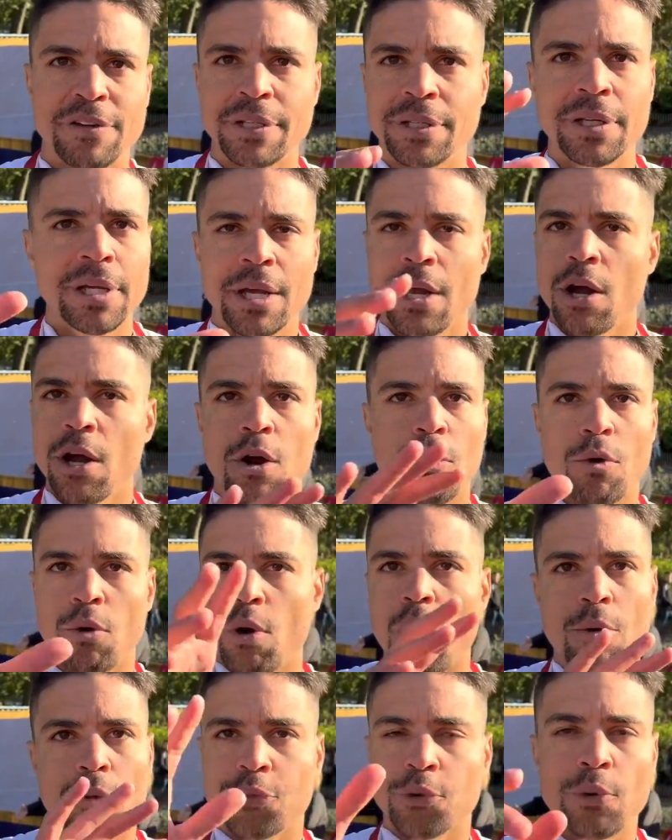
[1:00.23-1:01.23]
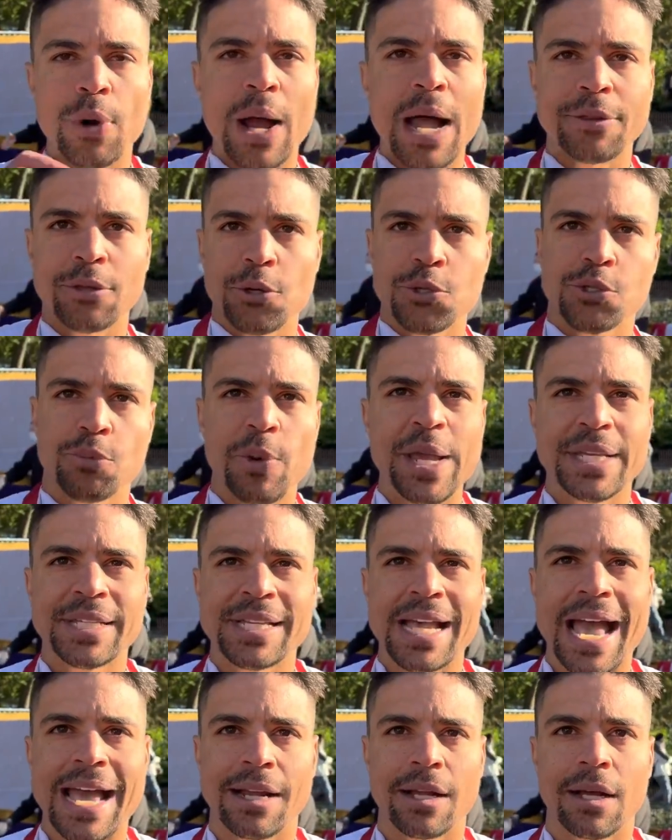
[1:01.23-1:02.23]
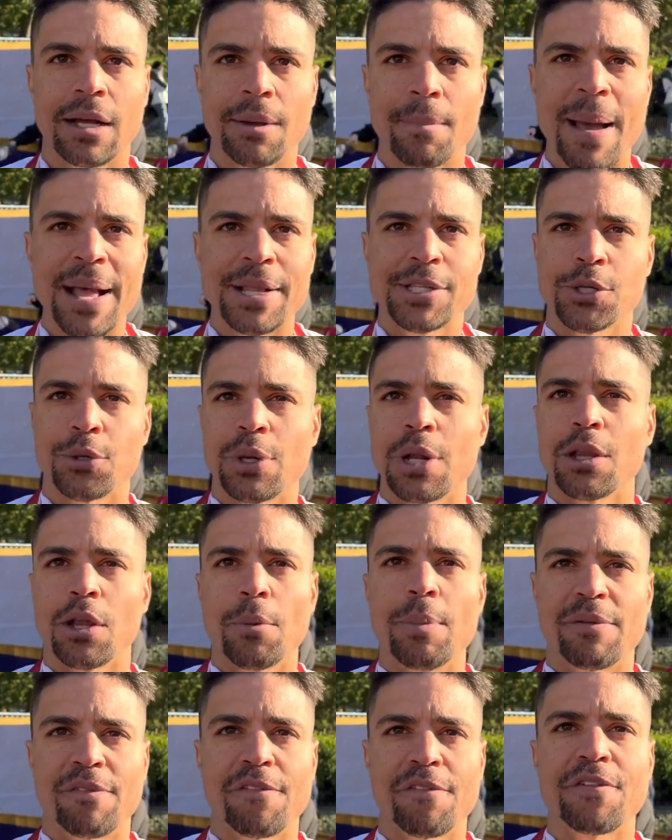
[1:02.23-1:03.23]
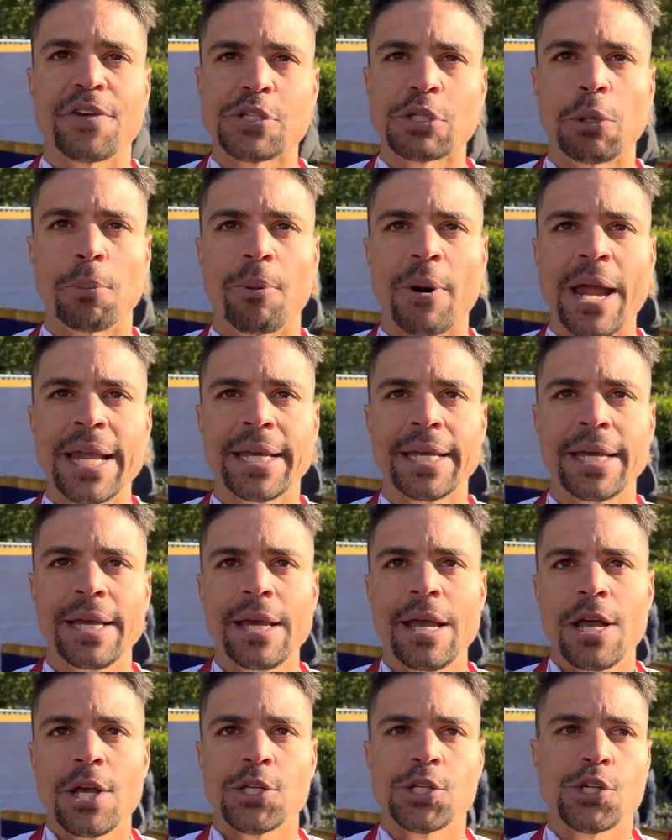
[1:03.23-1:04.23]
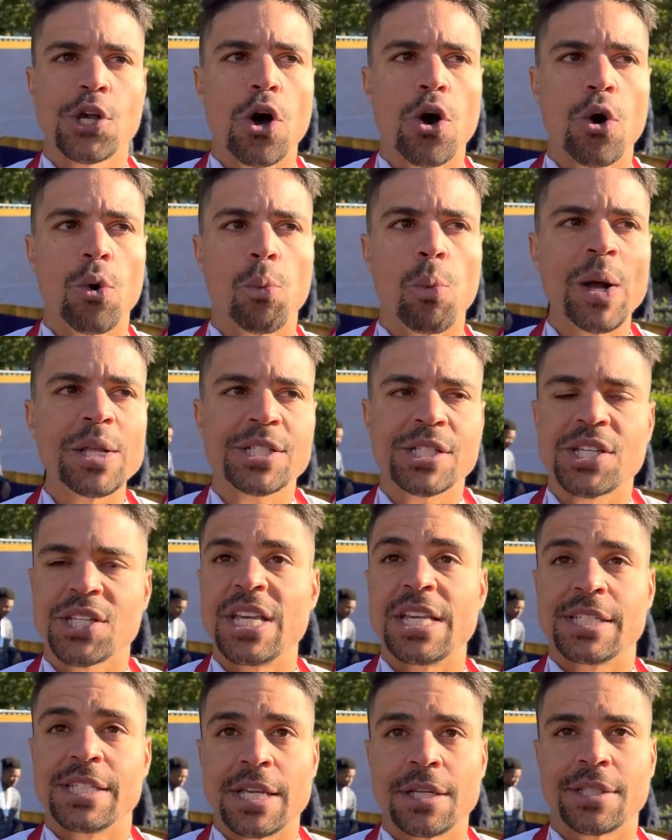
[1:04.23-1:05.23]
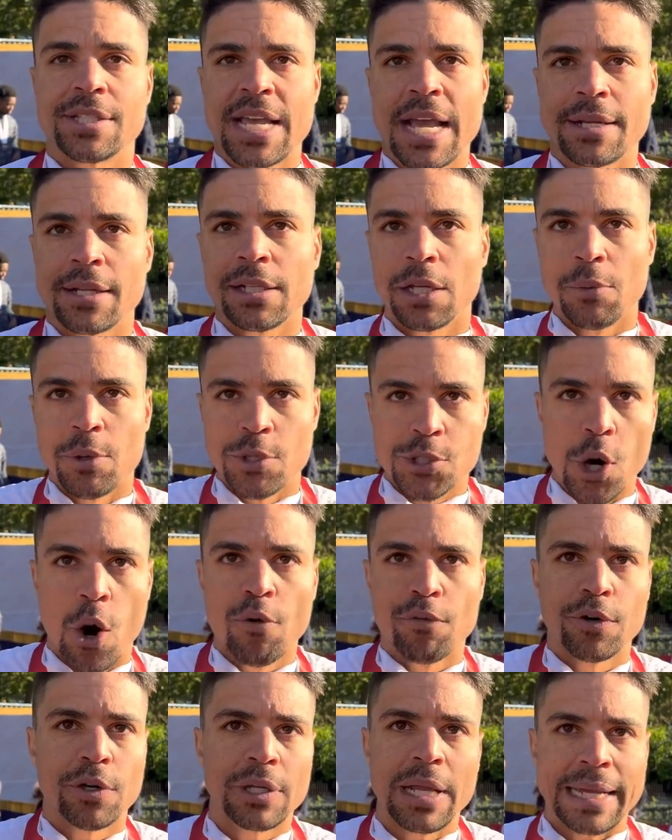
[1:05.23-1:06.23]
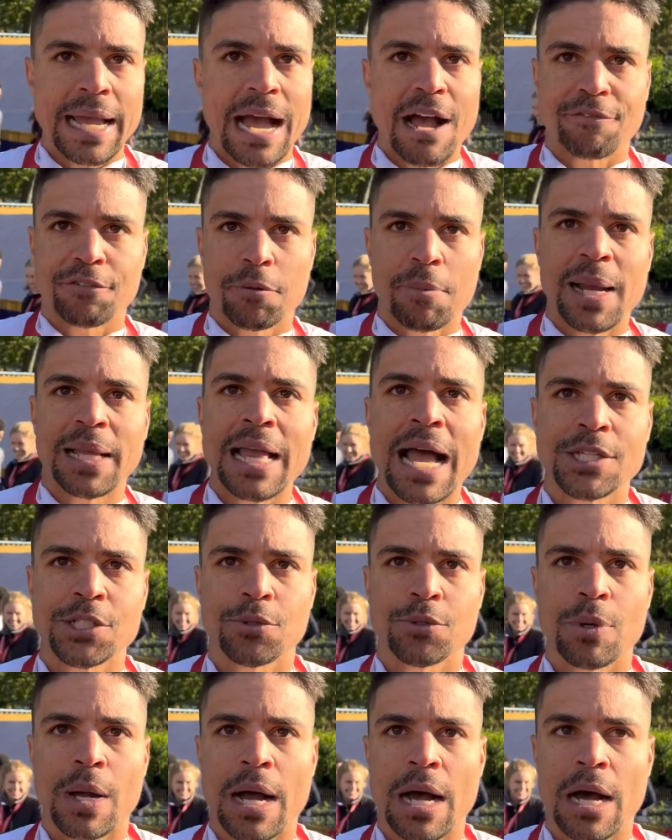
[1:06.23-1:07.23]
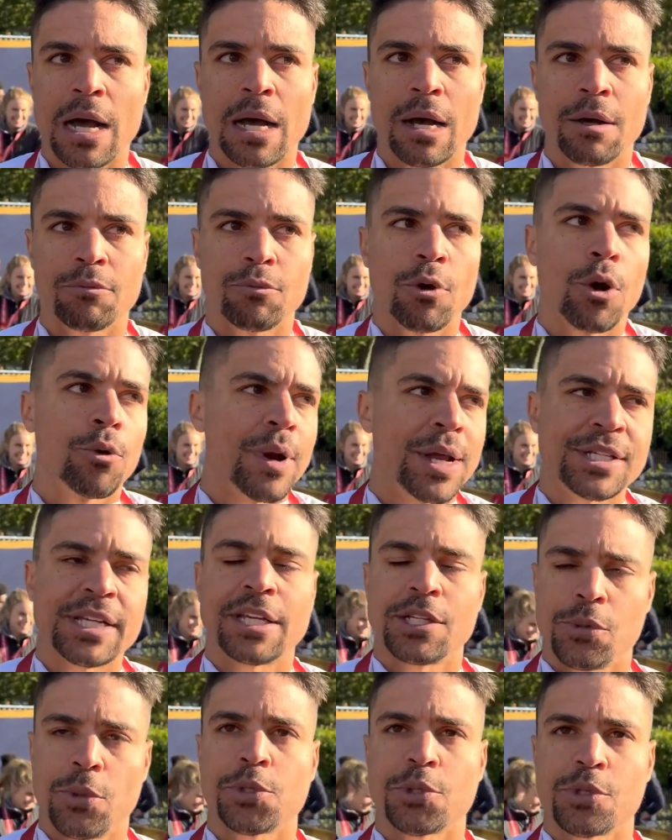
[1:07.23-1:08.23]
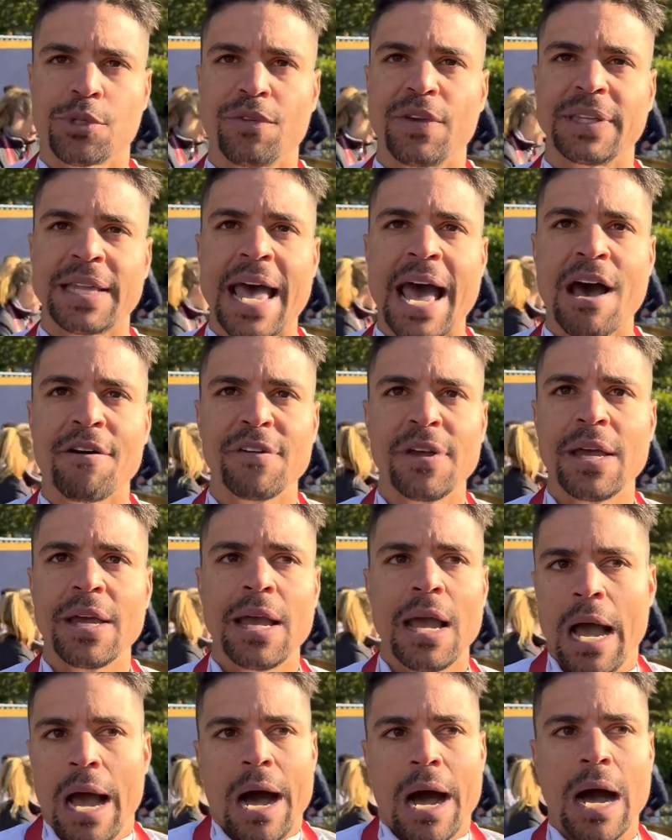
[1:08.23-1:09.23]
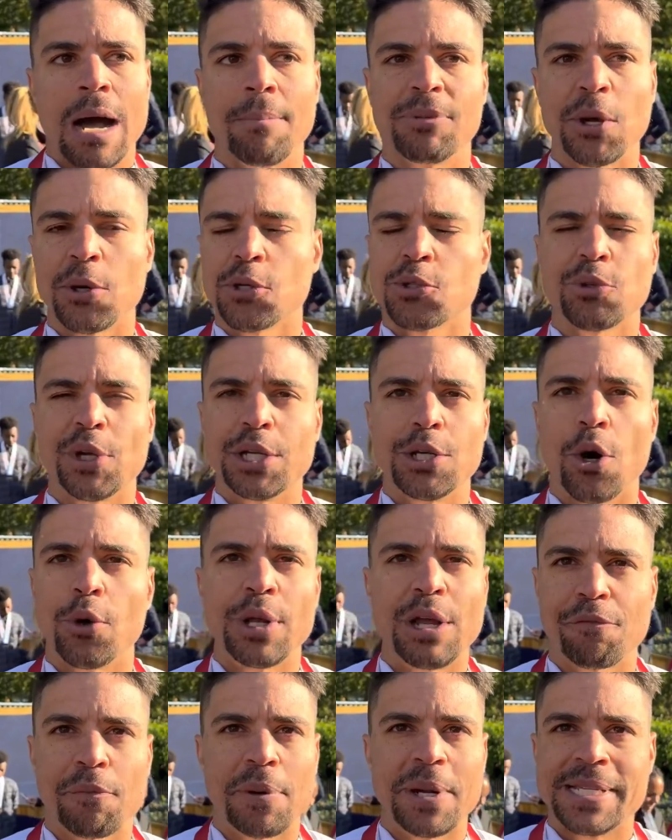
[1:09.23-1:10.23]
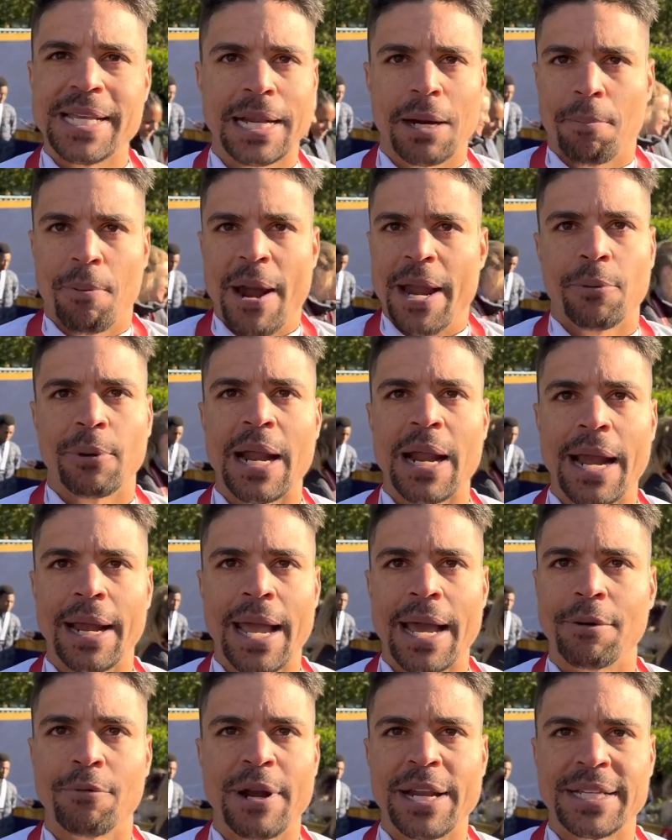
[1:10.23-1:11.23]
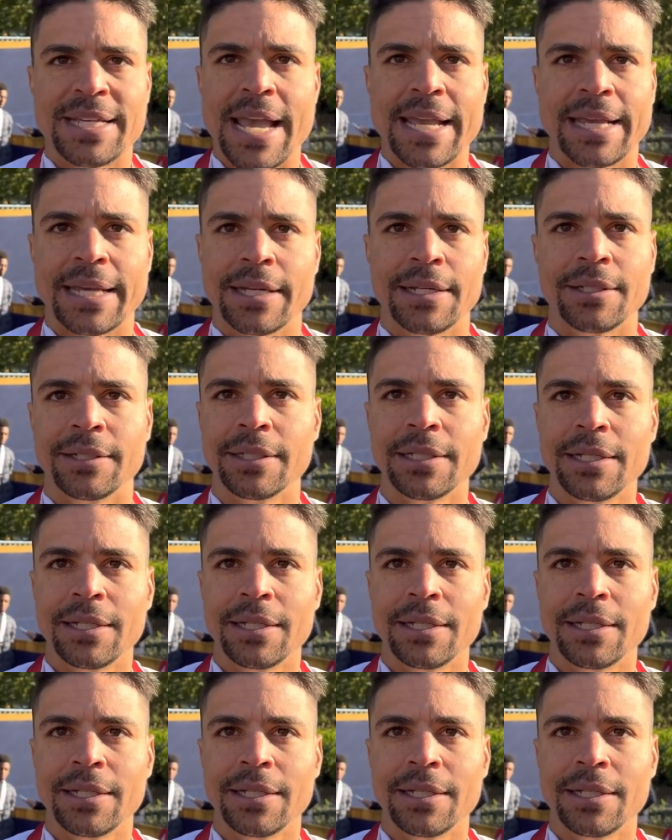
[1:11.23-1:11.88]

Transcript: And throughout those weeks, I had a mental and a little bit of a physical break. So once the season technically was over, like after my last road race, I guess, which was Fifth Ave, there was really no need for me to take a break when I had already taken